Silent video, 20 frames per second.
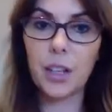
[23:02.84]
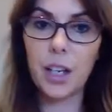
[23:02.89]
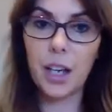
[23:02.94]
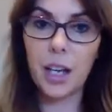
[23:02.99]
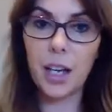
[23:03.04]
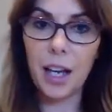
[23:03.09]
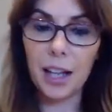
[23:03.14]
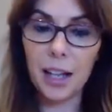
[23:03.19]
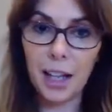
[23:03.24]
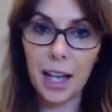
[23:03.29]

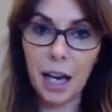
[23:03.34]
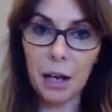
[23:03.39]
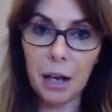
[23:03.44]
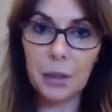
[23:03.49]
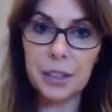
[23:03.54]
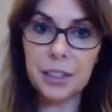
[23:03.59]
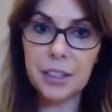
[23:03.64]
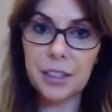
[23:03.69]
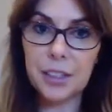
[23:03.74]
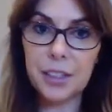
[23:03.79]

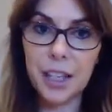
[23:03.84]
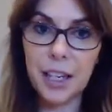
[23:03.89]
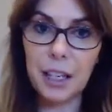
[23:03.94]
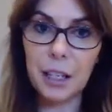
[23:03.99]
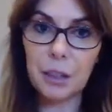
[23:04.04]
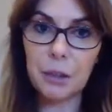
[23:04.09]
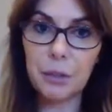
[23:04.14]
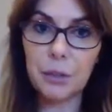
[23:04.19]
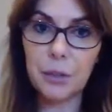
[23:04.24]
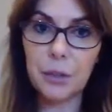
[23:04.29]
allowing
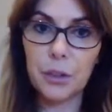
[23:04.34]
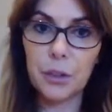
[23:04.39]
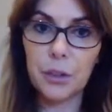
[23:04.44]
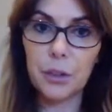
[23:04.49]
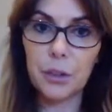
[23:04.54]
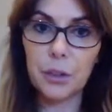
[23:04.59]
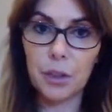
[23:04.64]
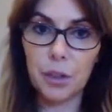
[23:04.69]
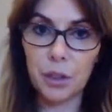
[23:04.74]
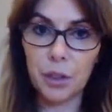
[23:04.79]
yourself
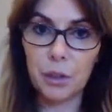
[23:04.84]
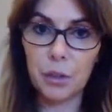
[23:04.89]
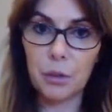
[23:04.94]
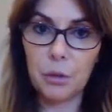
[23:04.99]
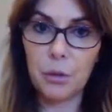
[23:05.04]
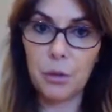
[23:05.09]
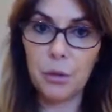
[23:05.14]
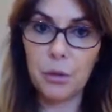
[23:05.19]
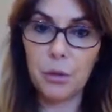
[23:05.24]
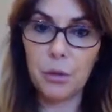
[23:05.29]

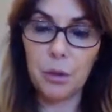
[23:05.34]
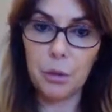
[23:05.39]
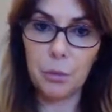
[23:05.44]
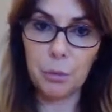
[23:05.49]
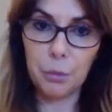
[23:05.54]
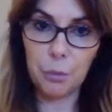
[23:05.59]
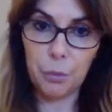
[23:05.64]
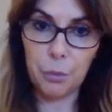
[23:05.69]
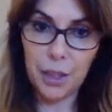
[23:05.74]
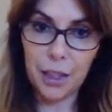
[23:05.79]
to
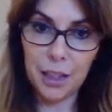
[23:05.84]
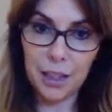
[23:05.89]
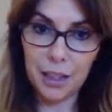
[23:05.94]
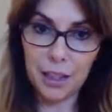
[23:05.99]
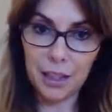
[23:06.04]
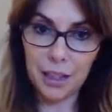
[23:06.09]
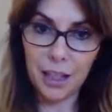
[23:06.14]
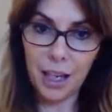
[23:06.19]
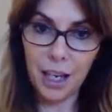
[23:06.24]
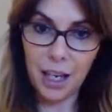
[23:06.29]

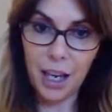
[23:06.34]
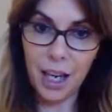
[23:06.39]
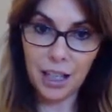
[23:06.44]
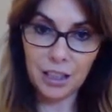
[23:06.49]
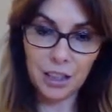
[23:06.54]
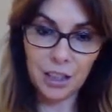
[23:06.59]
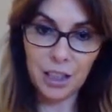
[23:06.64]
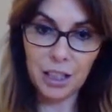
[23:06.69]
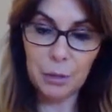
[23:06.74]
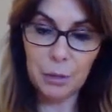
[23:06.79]
be
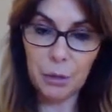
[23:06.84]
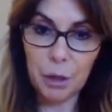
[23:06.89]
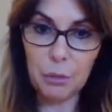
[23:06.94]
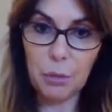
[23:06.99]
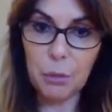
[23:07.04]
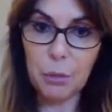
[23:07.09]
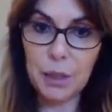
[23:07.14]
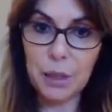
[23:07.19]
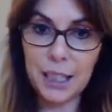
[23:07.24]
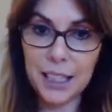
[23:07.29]
actually
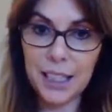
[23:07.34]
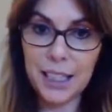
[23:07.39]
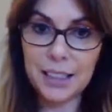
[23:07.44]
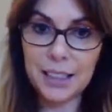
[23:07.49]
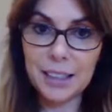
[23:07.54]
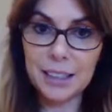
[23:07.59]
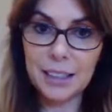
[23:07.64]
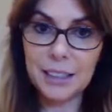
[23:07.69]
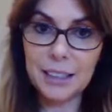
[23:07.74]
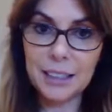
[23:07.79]
probably
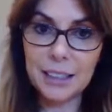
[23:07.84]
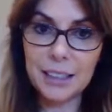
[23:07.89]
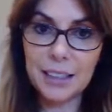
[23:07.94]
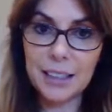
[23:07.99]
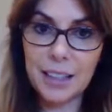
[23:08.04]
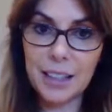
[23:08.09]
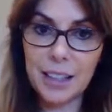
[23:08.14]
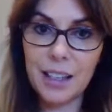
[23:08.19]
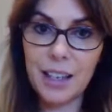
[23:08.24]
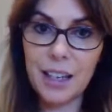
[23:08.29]
listen
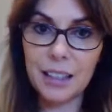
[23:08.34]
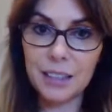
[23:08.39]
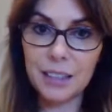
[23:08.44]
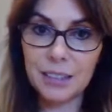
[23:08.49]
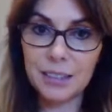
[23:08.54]
to that.